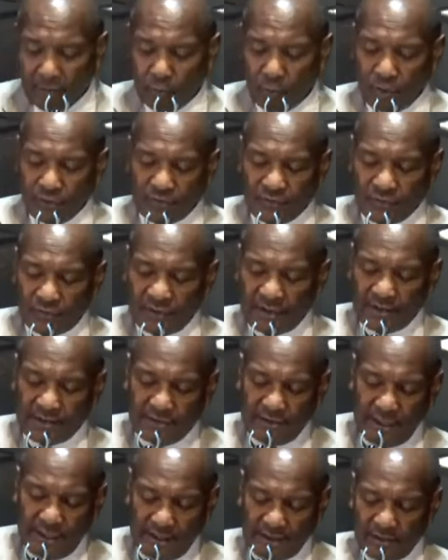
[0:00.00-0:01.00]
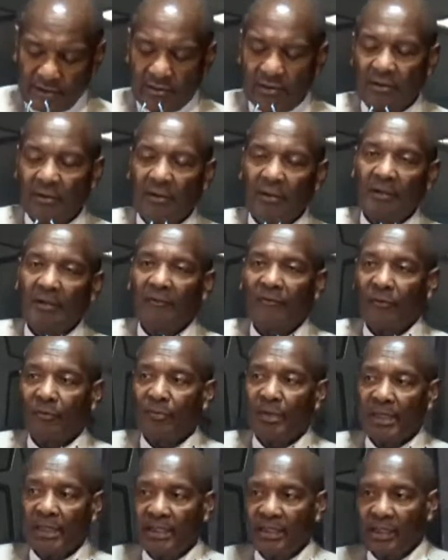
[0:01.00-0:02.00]
was a tent for
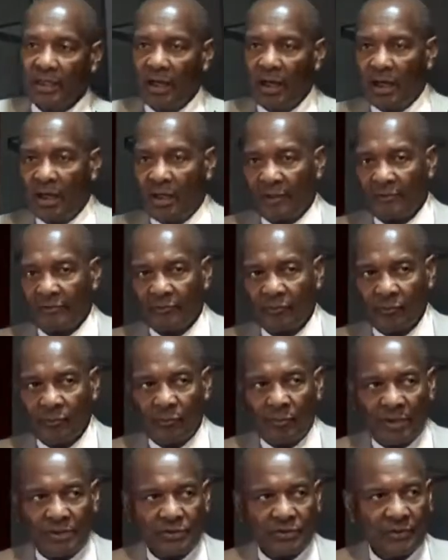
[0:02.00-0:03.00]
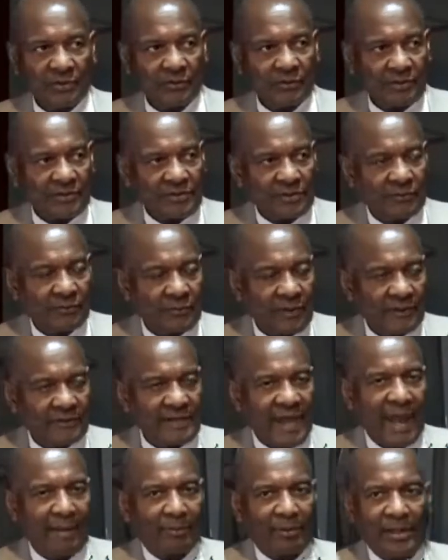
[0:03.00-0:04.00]
meeting God. The
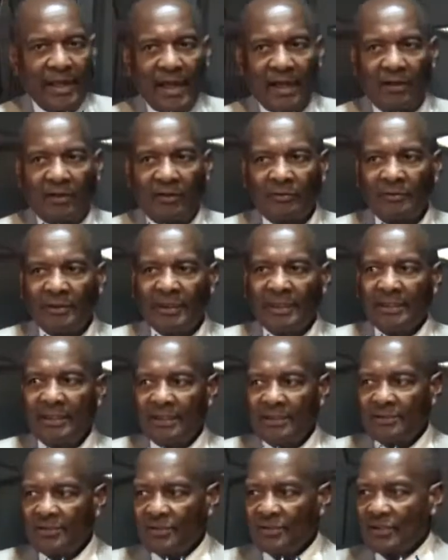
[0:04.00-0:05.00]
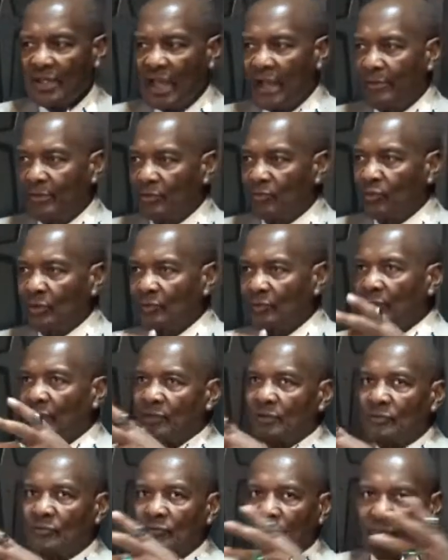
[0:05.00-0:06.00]
tabernacle is the same as what we
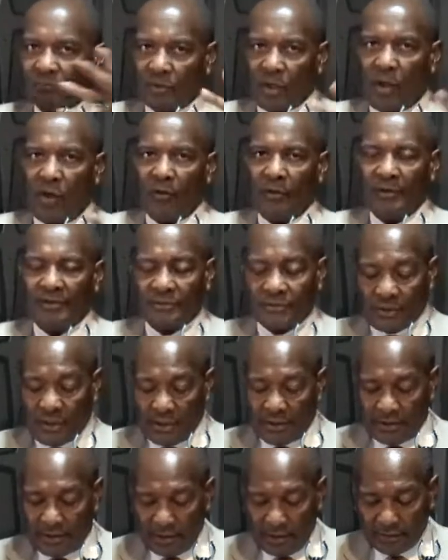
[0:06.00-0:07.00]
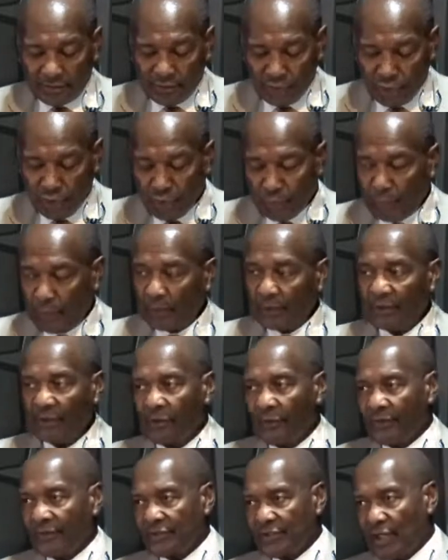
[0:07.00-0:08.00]
call this church building,
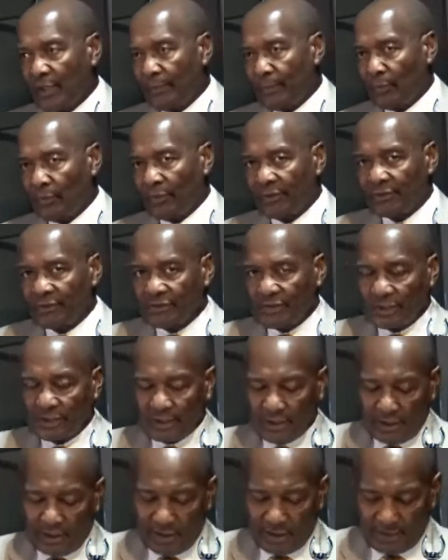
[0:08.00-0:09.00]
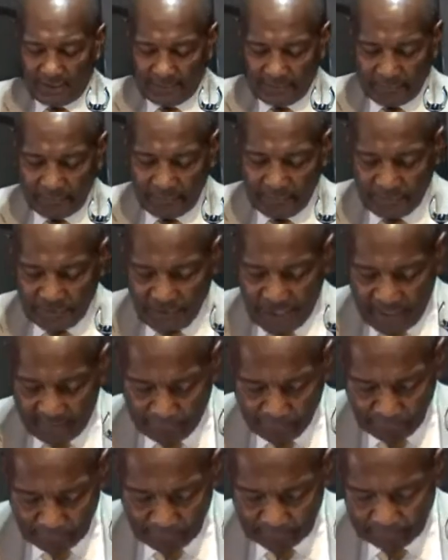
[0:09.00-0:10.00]
or the temple, or the synagogue, or the
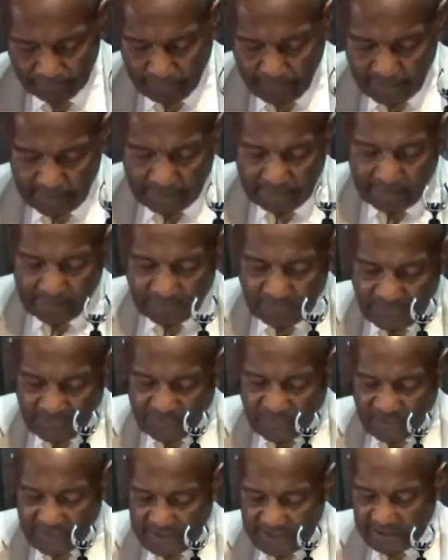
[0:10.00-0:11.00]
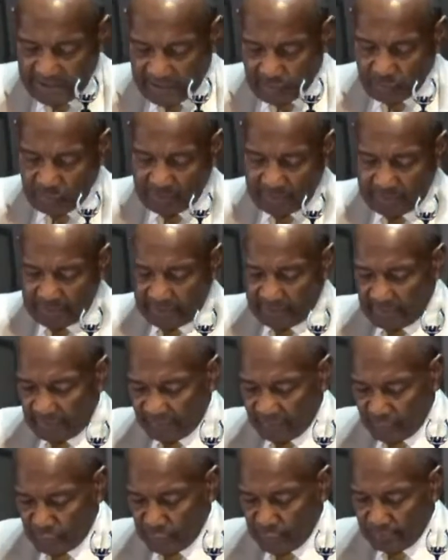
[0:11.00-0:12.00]
chapel. Disease, a
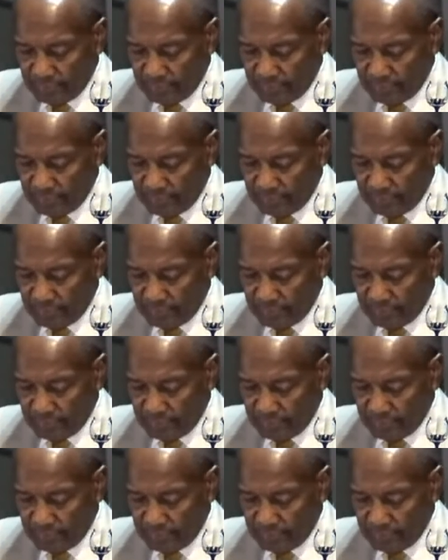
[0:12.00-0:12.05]
very